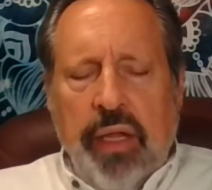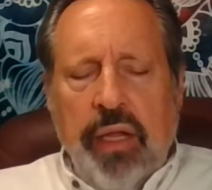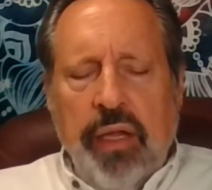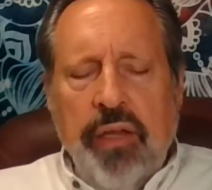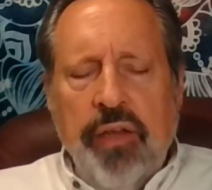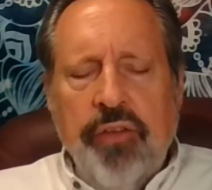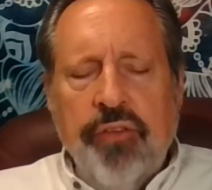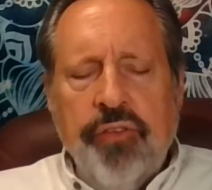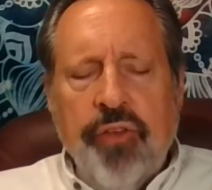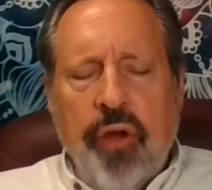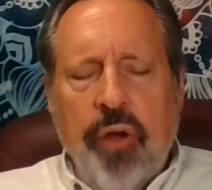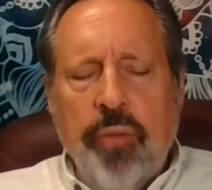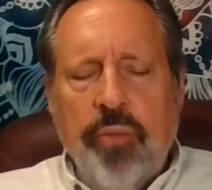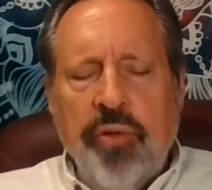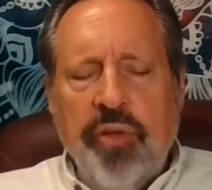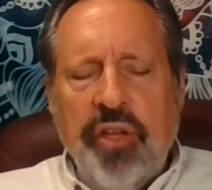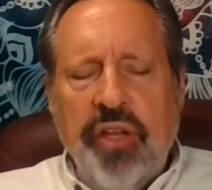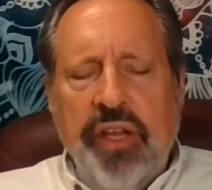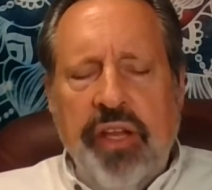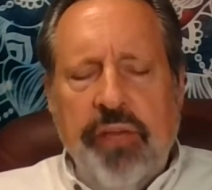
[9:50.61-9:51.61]
It is our
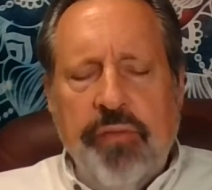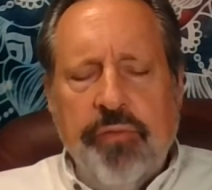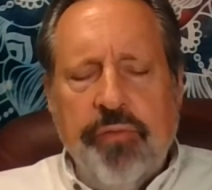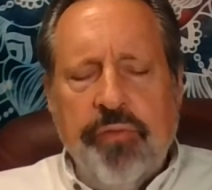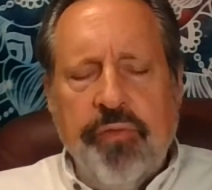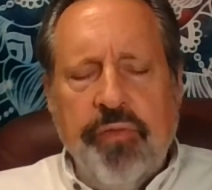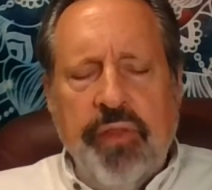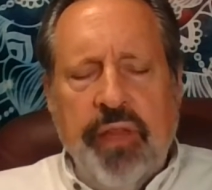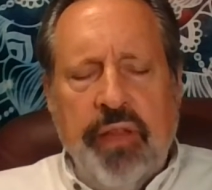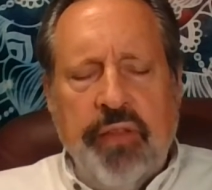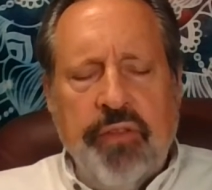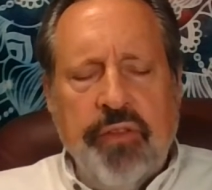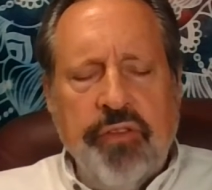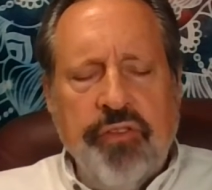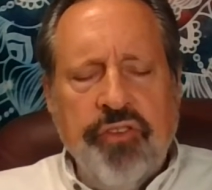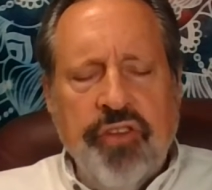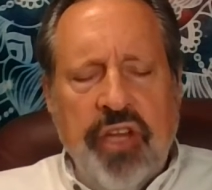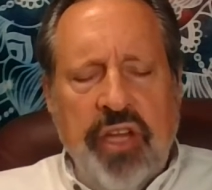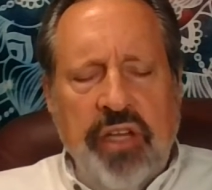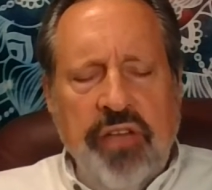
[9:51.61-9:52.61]
belief that the
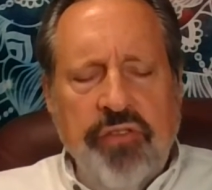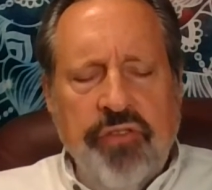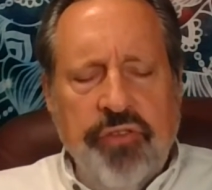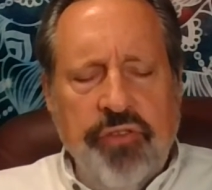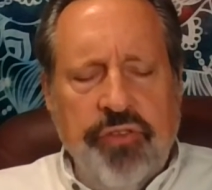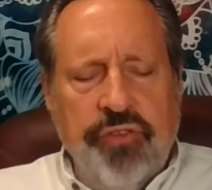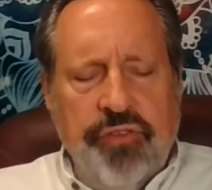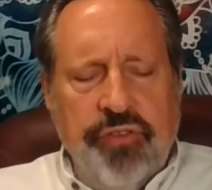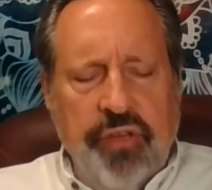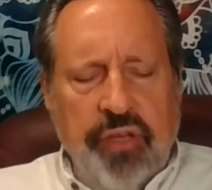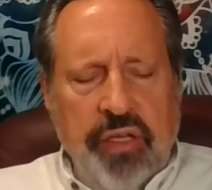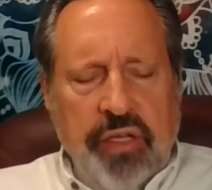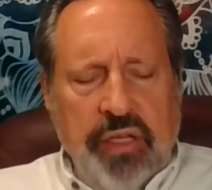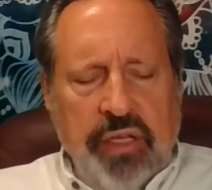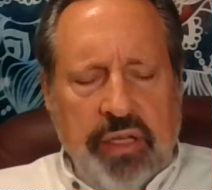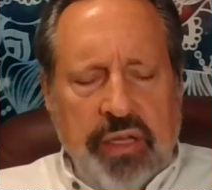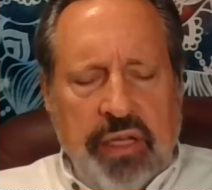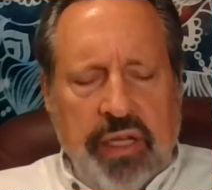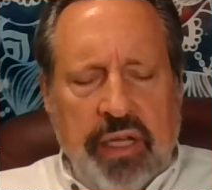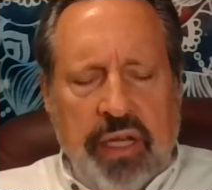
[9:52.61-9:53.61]
changes
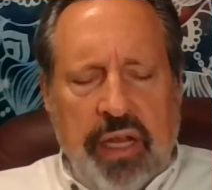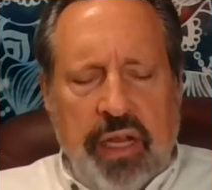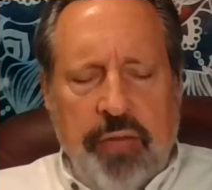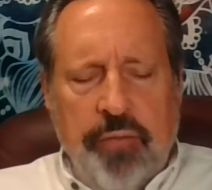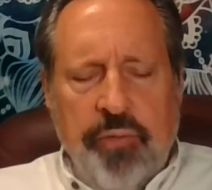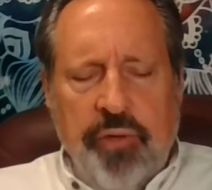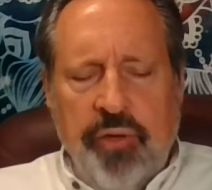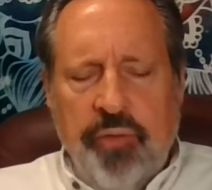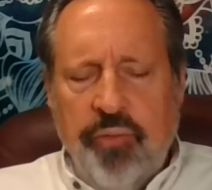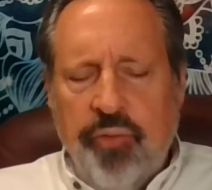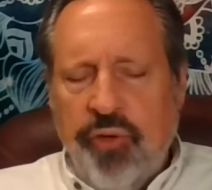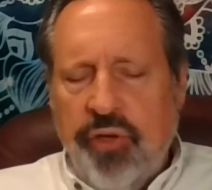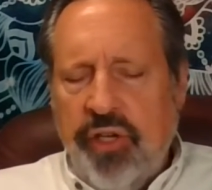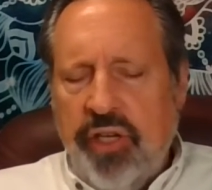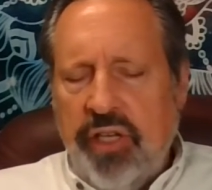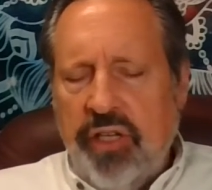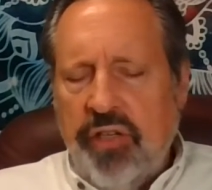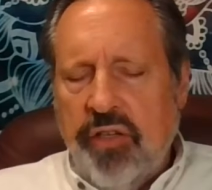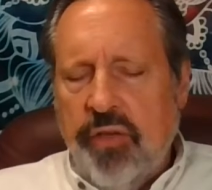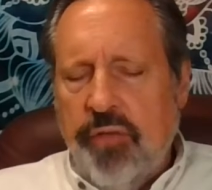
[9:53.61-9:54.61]
that had been
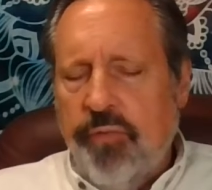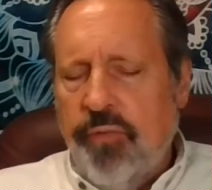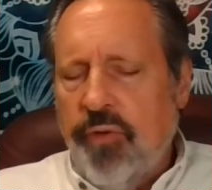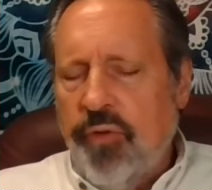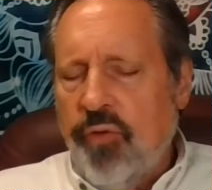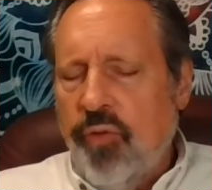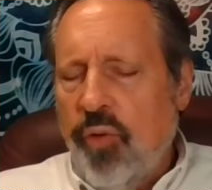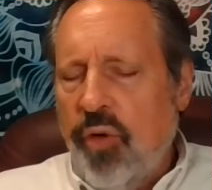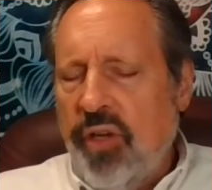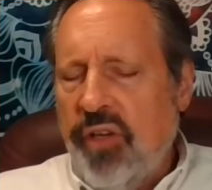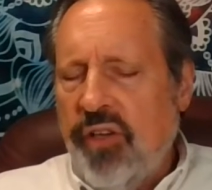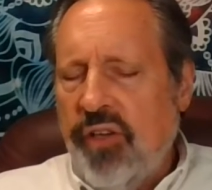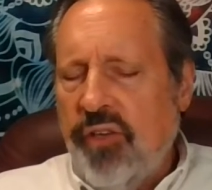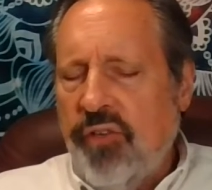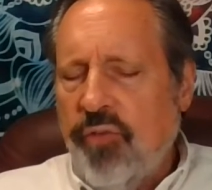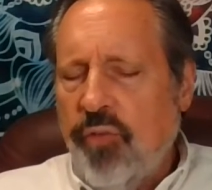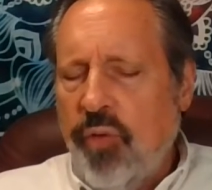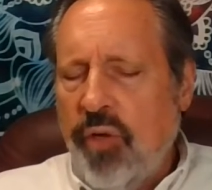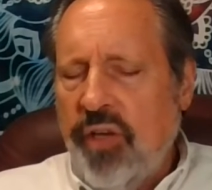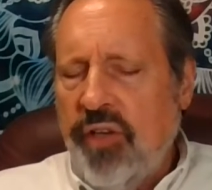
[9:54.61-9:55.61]
predicted for
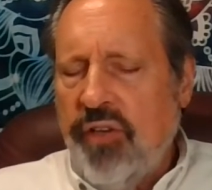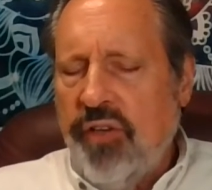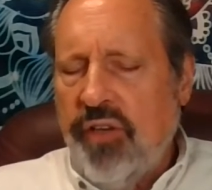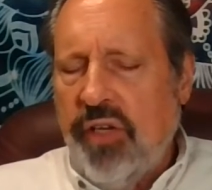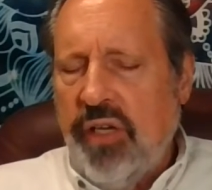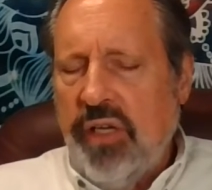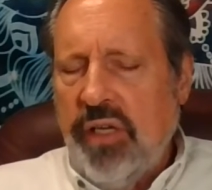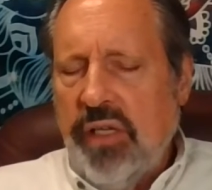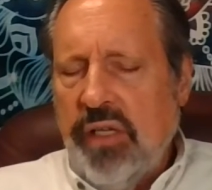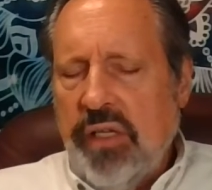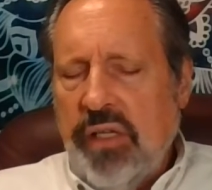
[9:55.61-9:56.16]
2020